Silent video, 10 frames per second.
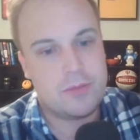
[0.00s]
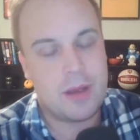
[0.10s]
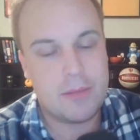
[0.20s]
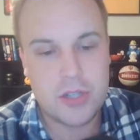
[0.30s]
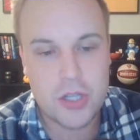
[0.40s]

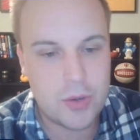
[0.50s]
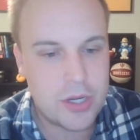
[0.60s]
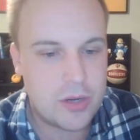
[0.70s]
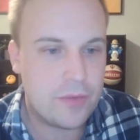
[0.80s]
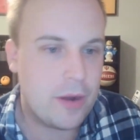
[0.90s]
bummer
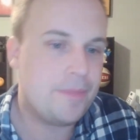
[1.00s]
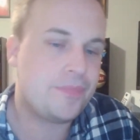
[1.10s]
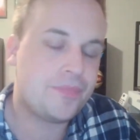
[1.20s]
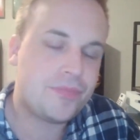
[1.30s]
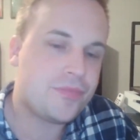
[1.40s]
situation for him.
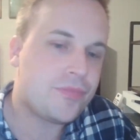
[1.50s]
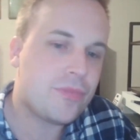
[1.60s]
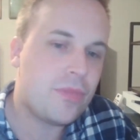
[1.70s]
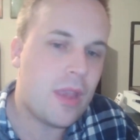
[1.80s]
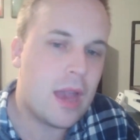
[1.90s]

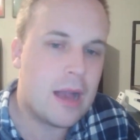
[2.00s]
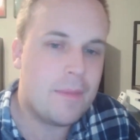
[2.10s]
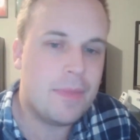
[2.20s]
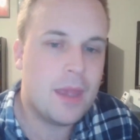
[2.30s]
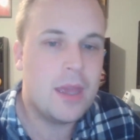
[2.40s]

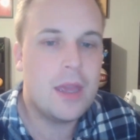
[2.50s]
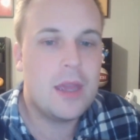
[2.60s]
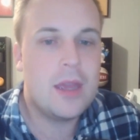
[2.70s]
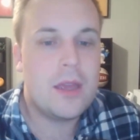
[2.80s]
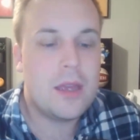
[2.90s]
Um,
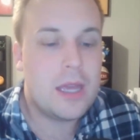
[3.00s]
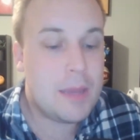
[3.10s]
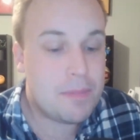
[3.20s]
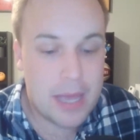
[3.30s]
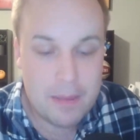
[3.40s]
he
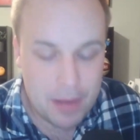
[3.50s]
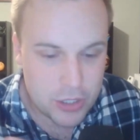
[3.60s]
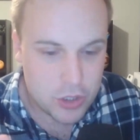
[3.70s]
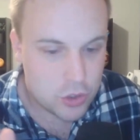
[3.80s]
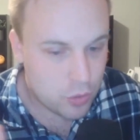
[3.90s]
played a
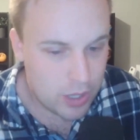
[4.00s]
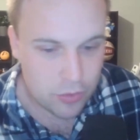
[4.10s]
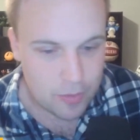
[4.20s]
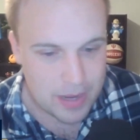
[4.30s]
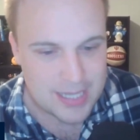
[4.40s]
bunch,
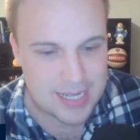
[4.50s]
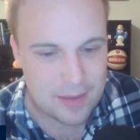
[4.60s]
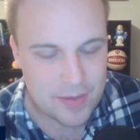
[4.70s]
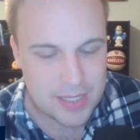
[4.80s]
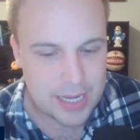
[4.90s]
twenty-three minutes and
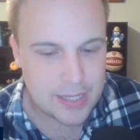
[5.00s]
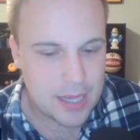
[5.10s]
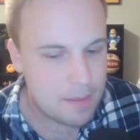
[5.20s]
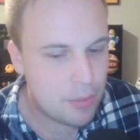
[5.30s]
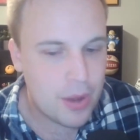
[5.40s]
eleven seconds,
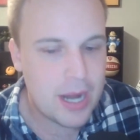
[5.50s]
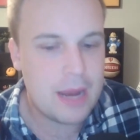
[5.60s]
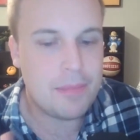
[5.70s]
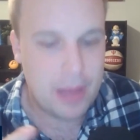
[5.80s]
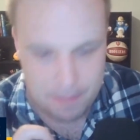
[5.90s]
and boy, did he
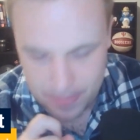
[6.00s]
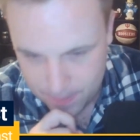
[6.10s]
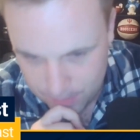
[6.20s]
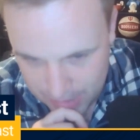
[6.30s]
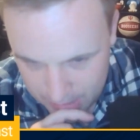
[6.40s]
play,
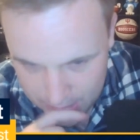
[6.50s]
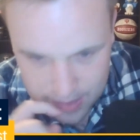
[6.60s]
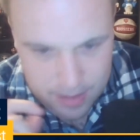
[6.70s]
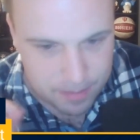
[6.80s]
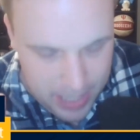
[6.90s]
right?
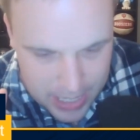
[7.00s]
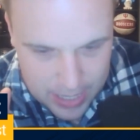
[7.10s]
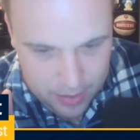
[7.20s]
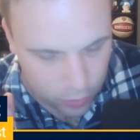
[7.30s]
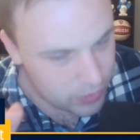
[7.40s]
Made it,
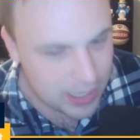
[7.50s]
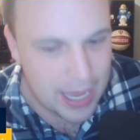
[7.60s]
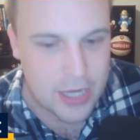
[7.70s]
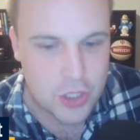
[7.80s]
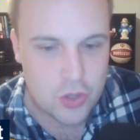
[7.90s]
only
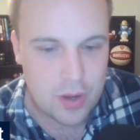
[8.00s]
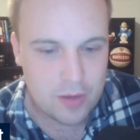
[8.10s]
guy to shoot well